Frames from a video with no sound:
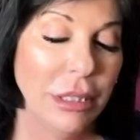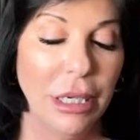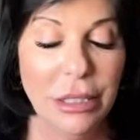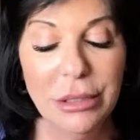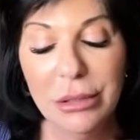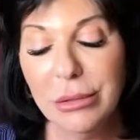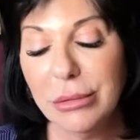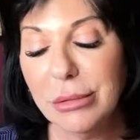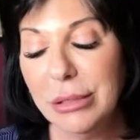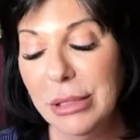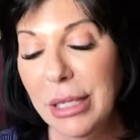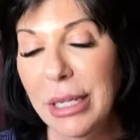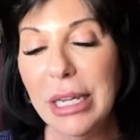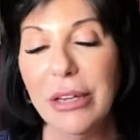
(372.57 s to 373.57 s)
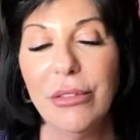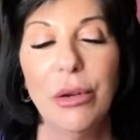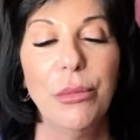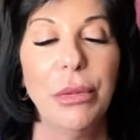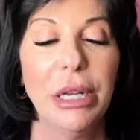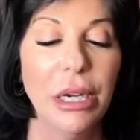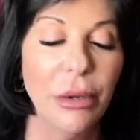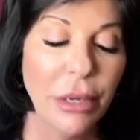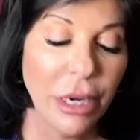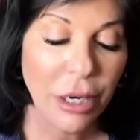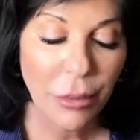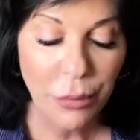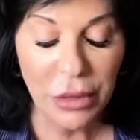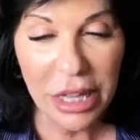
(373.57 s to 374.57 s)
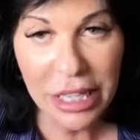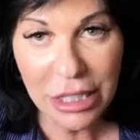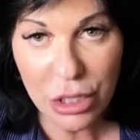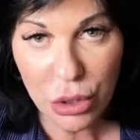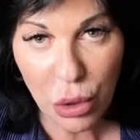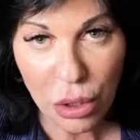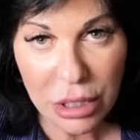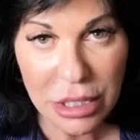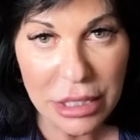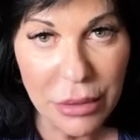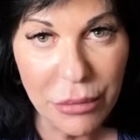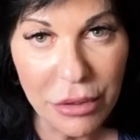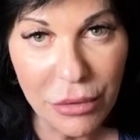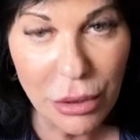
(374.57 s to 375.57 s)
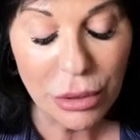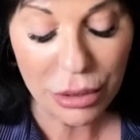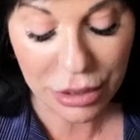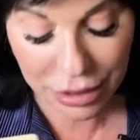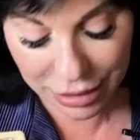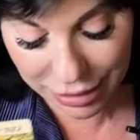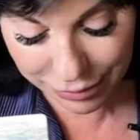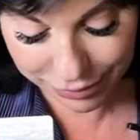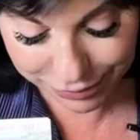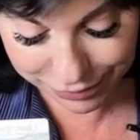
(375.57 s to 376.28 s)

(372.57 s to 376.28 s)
I don't see any of them, but here we are. King of Swords is in reverse.